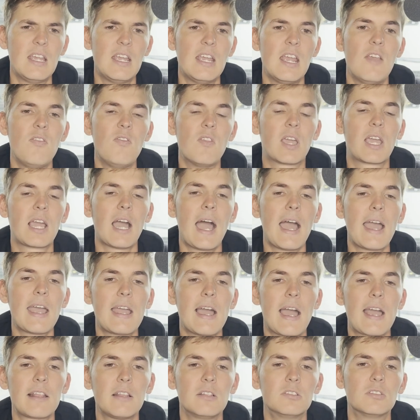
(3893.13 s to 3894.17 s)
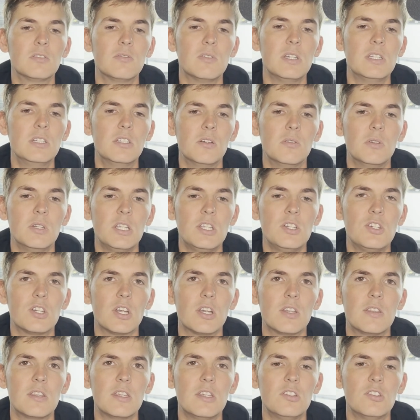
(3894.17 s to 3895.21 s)
In the Kai Islands of Indonesia,
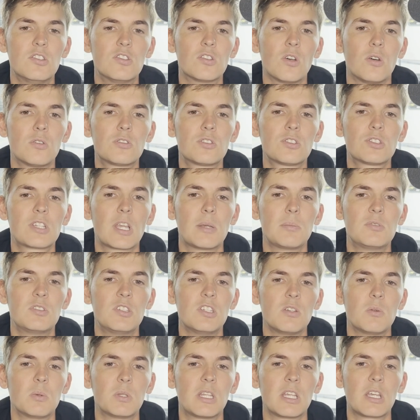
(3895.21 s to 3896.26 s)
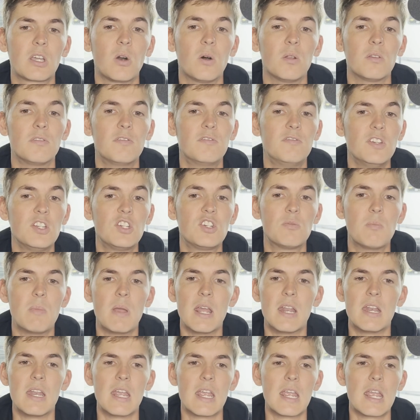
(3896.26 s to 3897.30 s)
these soldiers kept seeing what they called
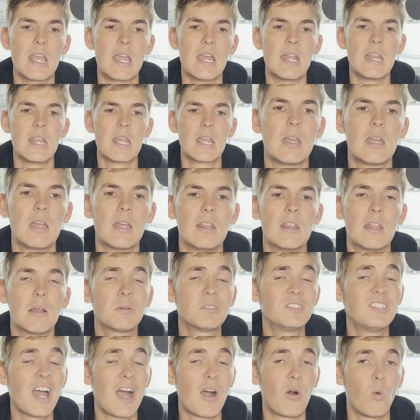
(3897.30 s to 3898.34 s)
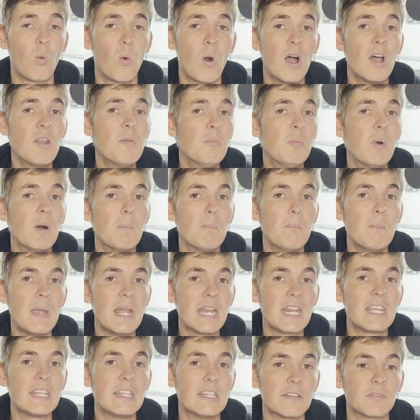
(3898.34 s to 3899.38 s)
fishmen, and there was not one, but
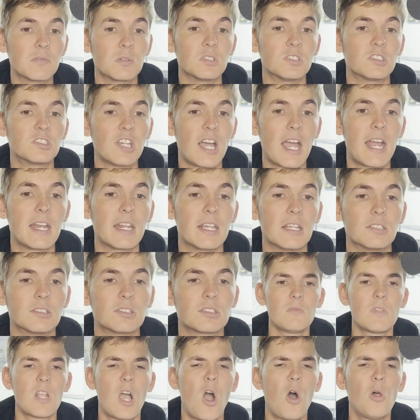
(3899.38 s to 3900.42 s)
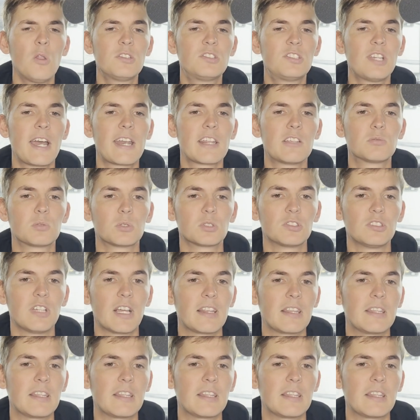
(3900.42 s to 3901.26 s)
many different sightings. All the sightings were slightly